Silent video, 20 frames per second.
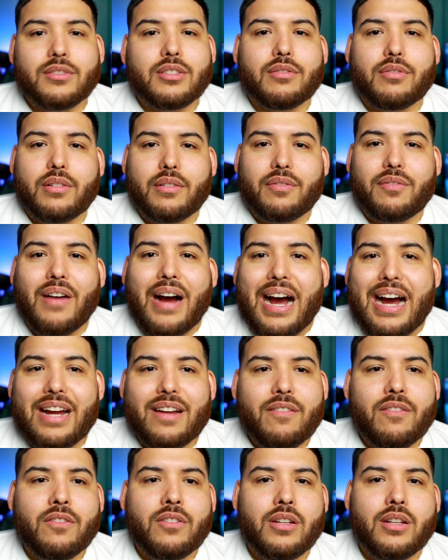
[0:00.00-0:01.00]
for
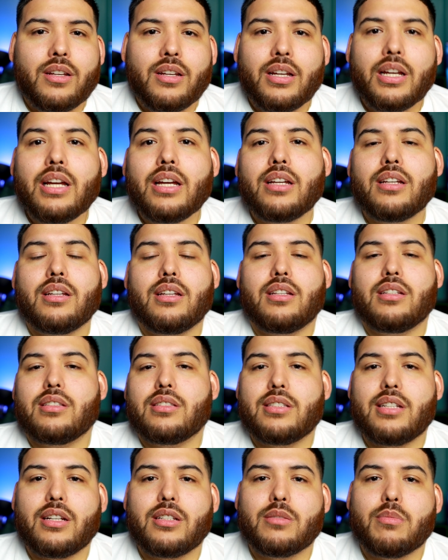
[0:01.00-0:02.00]
five,
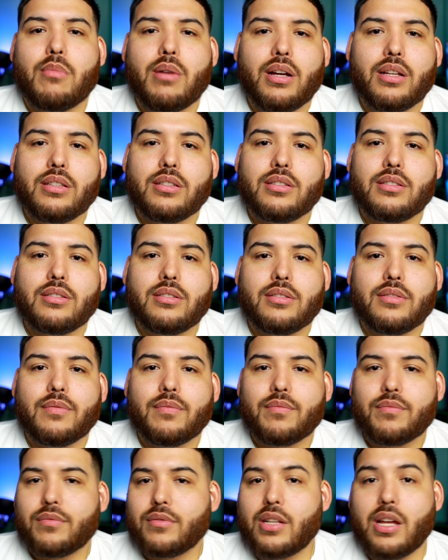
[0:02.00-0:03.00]
six months?
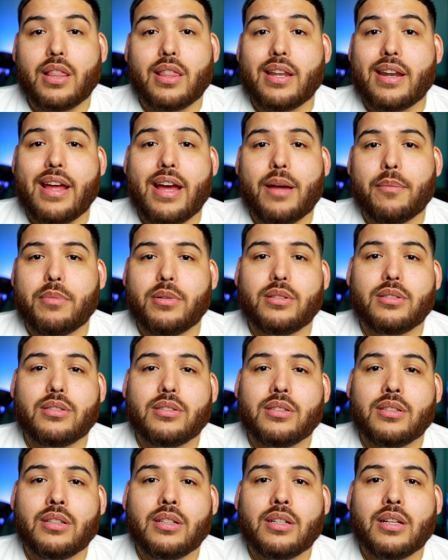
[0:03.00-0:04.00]
Nothing
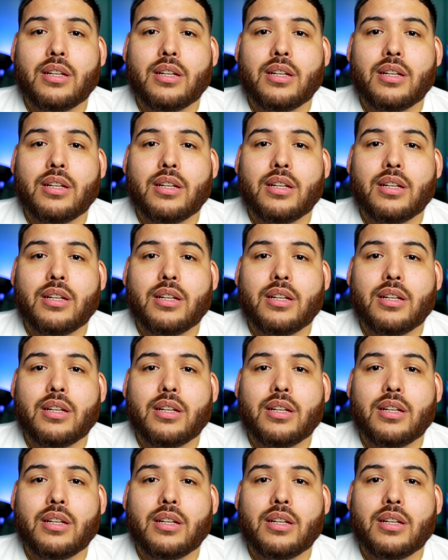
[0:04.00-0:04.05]
happens.